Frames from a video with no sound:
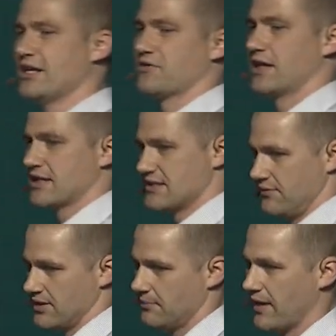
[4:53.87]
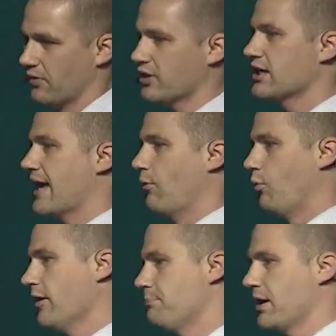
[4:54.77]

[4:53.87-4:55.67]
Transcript: state of connectivity by looking at what